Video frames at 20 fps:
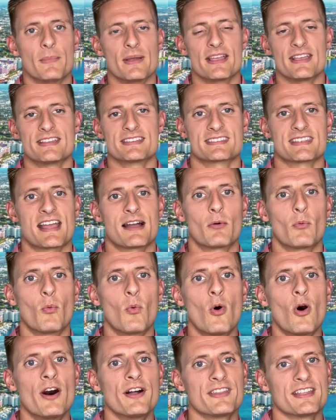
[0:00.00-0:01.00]
is that
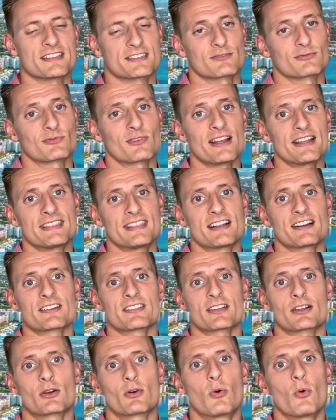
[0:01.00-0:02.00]
one that's right there
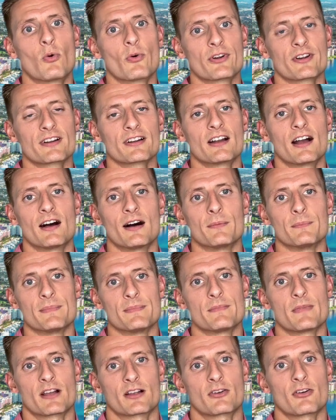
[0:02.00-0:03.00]
on the corner
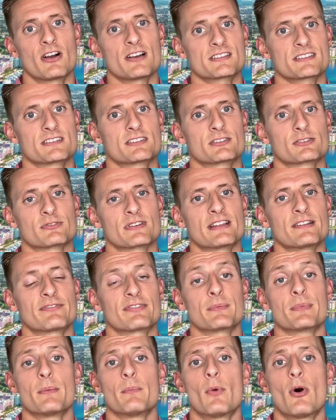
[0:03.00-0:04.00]
across the street
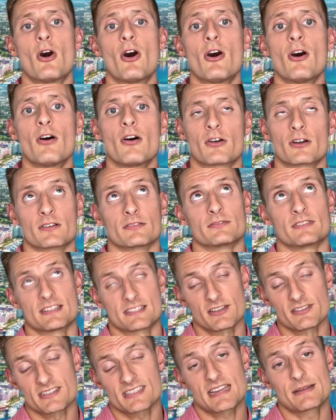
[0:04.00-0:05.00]
from the mall, or it's
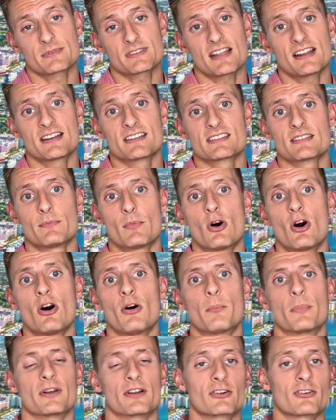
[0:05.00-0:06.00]
on the same side as the
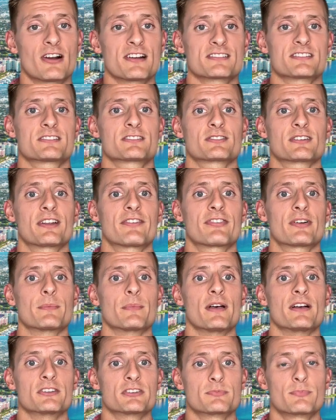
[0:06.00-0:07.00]
mall, but across the street from
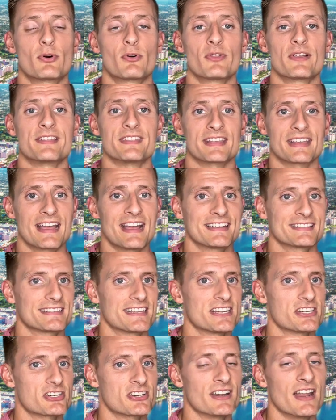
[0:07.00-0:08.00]
the Chipotle and the gas
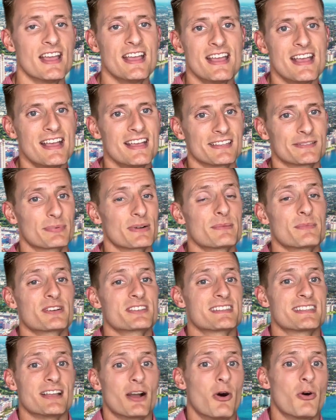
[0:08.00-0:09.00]
station. It's pretty
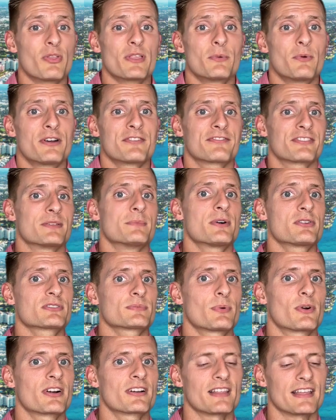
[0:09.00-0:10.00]
much the only one. For the
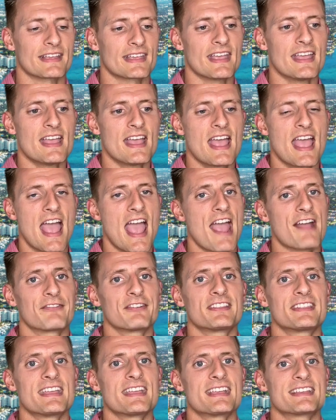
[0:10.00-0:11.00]
most part, like,
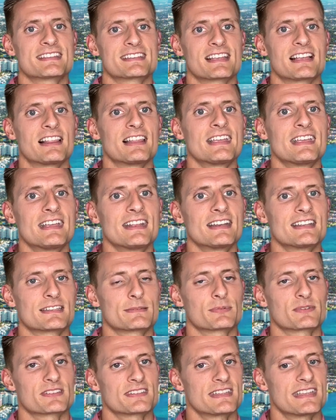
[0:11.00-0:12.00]
everything is clean,
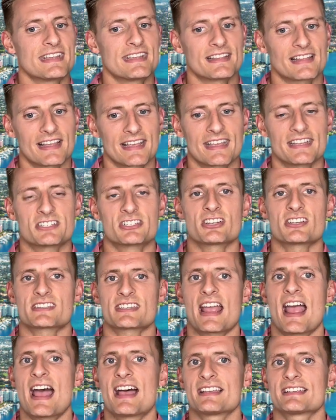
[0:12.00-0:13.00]
it's pristine, like it
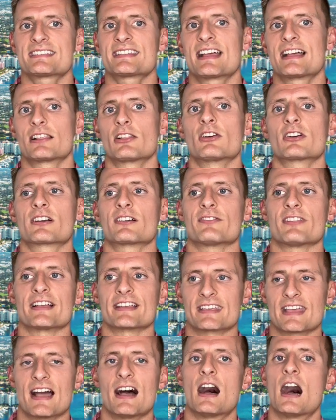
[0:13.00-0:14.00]
just has that look of
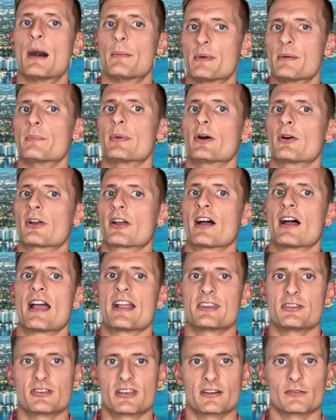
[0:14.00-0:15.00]
like, yeah, I'm in Boca,
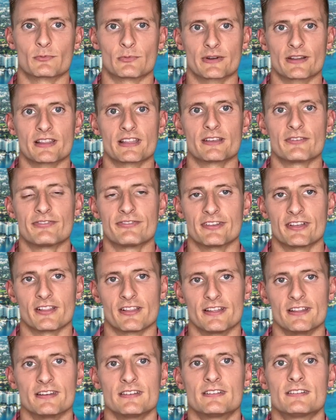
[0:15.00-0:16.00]
and you can really feel
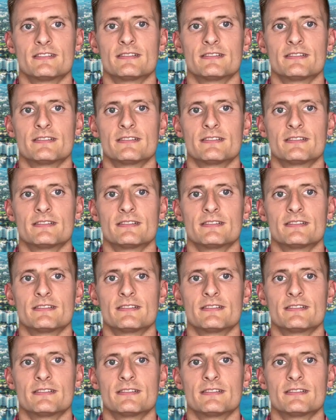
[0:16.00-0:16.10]
it.